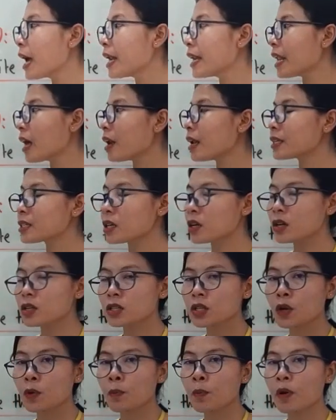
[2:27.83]
Now let's go
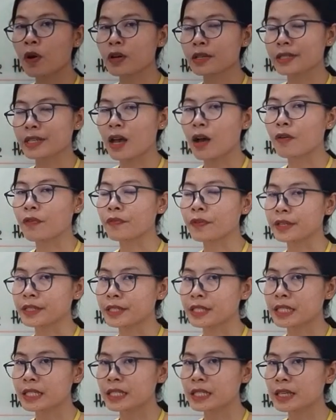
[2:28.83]
to post
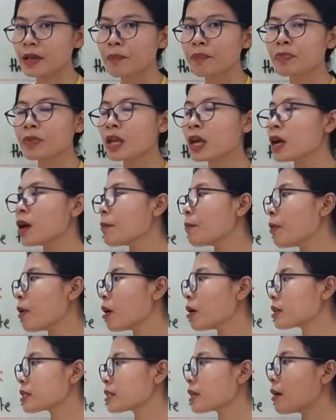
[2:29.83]
office.
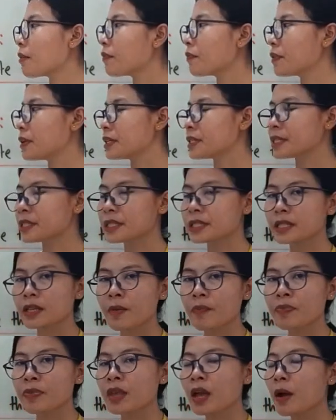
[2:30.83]
Post office.
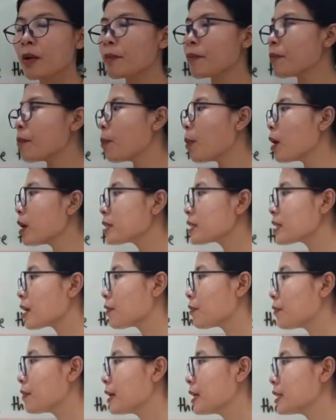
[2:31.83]
Post
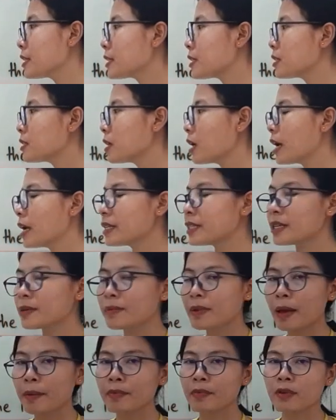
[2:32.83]
office, it
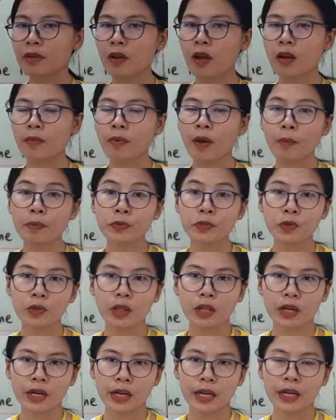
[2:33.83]
seems like not
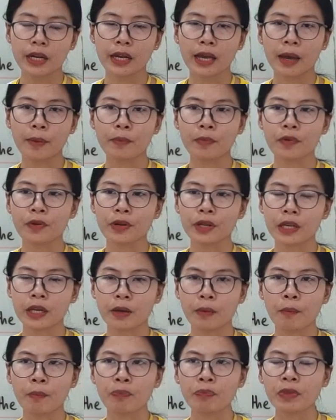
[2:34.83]
popular in
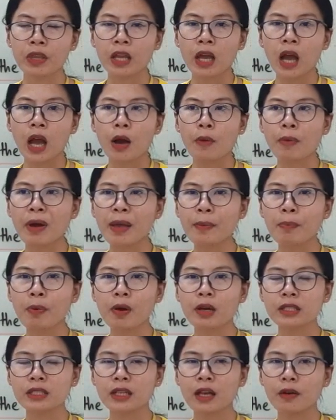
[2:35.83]
Cambodia. Why
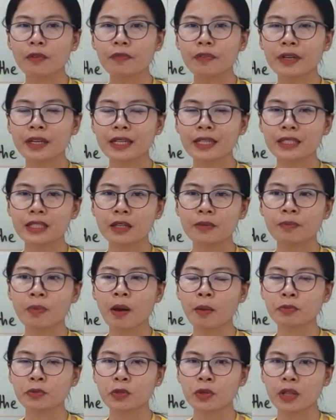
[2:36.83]
post office isn't
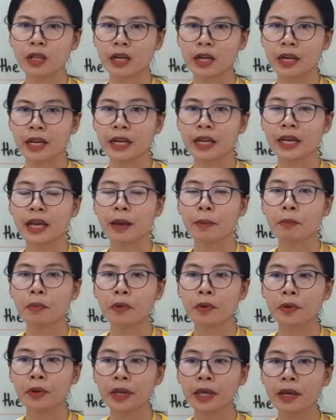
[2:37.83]
popular in
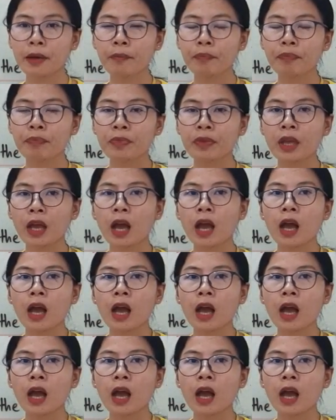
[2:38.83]
Cambodia?